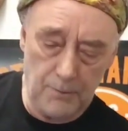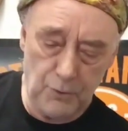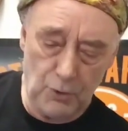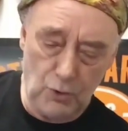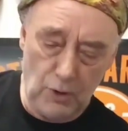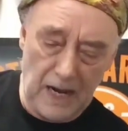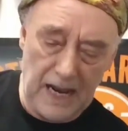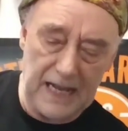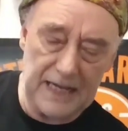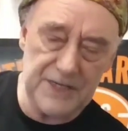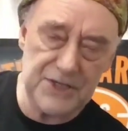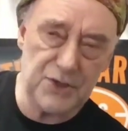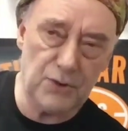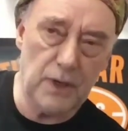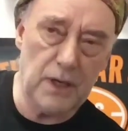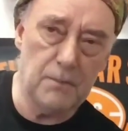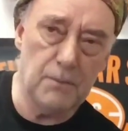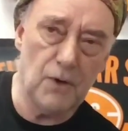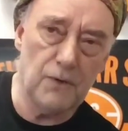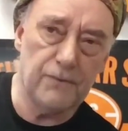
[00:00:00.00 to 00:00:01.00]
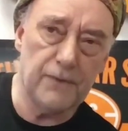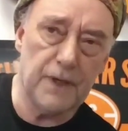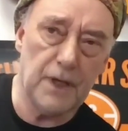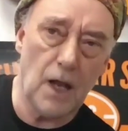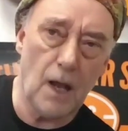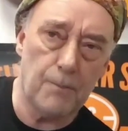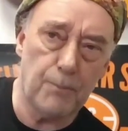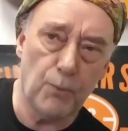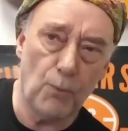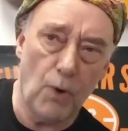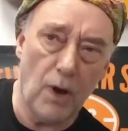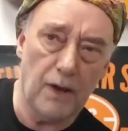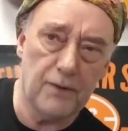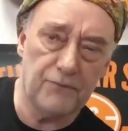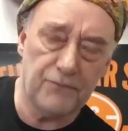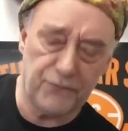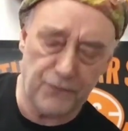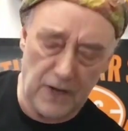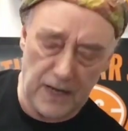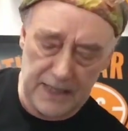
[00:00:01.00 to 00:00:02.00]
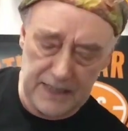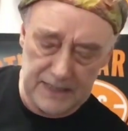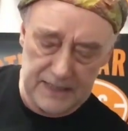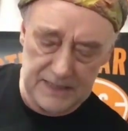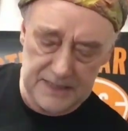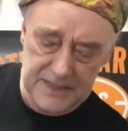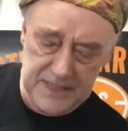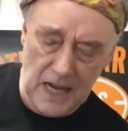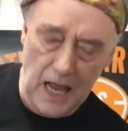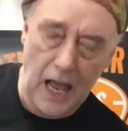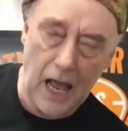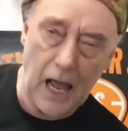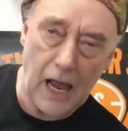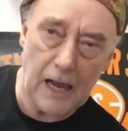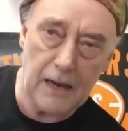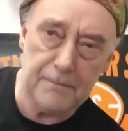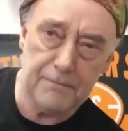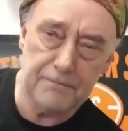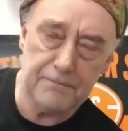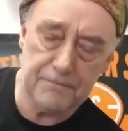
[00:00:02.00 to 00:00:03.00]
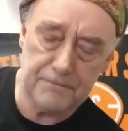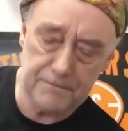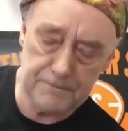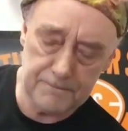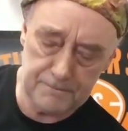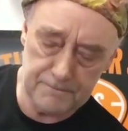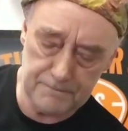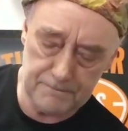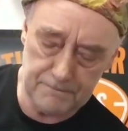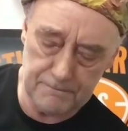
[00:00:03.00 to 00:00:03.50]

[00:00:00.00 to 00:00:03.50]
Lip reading: I'm gradually moving up one fret at a time